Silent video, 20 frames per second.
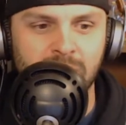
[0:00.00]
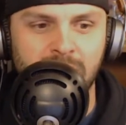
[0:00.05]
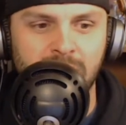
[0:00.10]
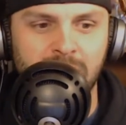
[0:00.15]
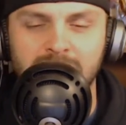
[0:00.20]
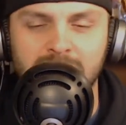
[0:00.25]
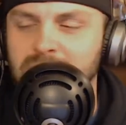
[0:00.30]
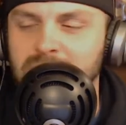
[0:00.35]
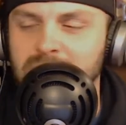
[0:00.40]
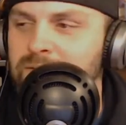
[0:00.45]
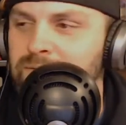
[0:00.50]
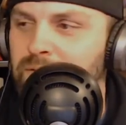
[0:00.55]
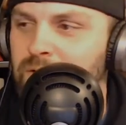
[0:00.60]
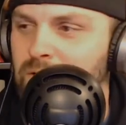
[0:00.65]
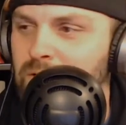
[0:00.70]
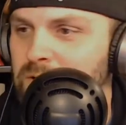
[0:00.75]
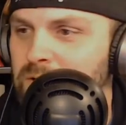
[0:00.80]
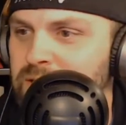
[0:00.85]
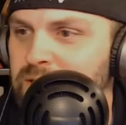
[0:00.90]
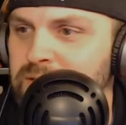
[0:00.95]
I've heard
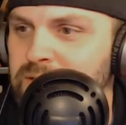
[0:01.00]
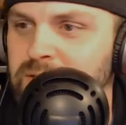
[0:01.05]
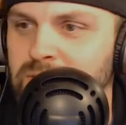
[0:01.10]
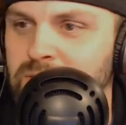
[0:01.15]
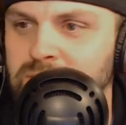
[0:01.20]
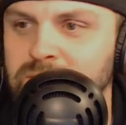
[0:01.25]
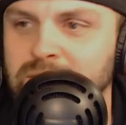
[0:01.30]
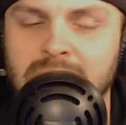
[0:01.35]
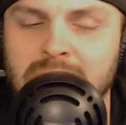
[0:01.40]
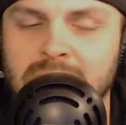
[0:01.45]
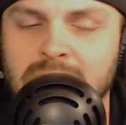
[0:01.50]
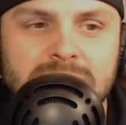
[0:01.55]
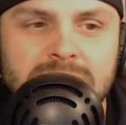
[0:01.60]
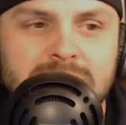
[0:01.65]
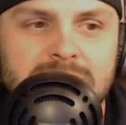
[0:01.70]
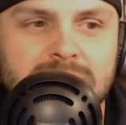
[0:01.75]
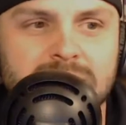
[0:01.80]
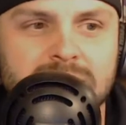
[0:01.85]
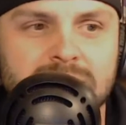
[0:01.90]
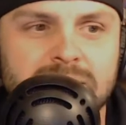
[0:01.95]
that they're not.
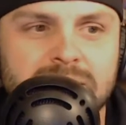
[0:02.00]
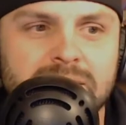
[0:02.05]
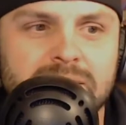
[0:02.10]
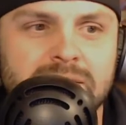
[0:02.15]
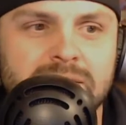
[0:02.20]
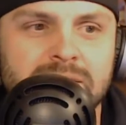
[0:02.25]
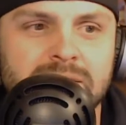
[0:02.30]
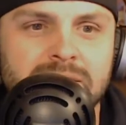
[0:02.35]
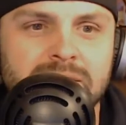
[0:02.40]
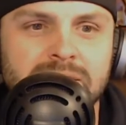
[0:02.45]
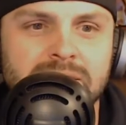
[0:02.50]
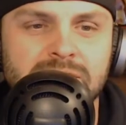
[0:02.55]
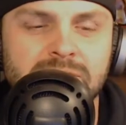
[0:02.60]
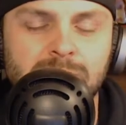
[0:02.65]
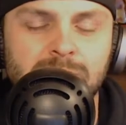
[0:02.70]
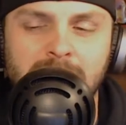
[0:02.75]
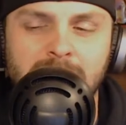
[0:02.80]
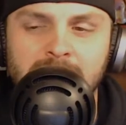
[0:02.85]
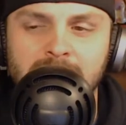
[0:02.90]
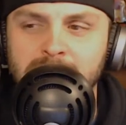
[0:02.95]

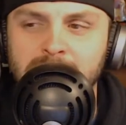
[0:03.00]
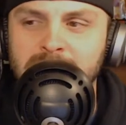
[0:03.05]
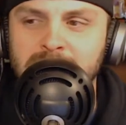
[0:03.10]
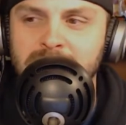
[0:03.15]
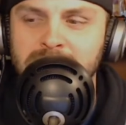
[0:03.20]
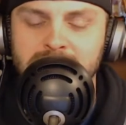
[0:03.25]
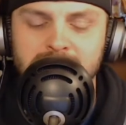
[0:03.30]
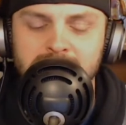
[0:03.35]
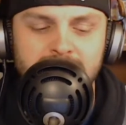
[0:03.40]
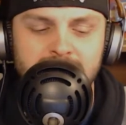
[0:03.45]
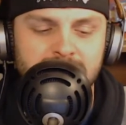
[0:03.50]
Spider-Man